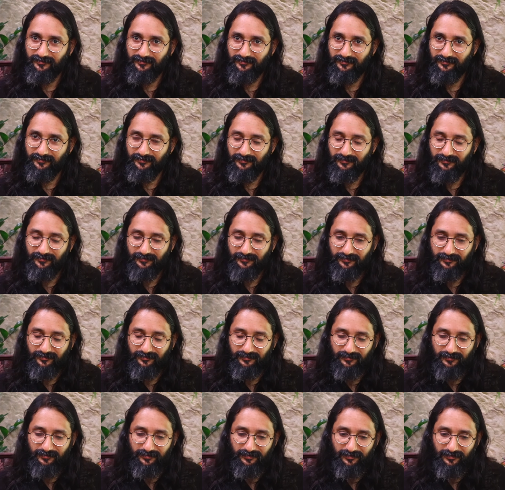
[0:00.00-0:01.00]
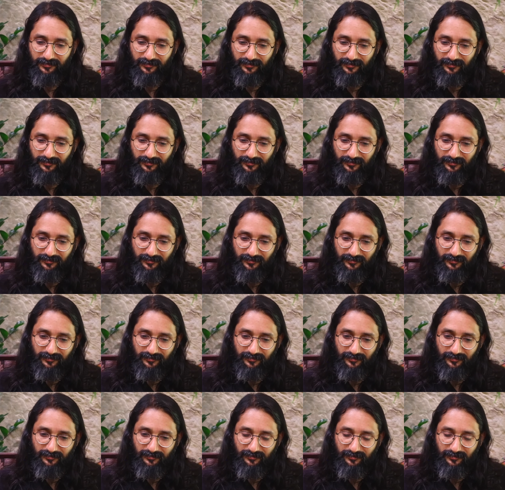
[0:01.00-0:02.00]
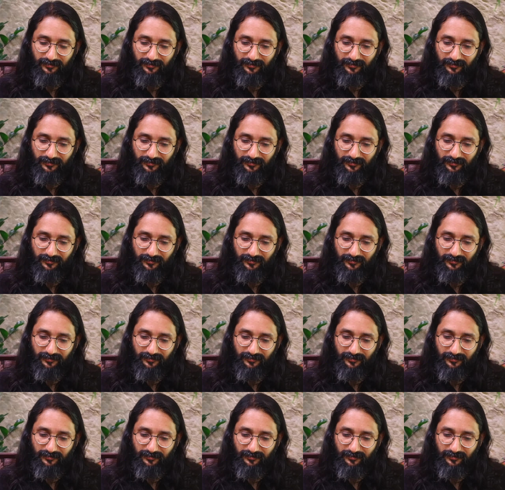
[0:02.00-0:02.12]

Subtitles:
Nothing is said.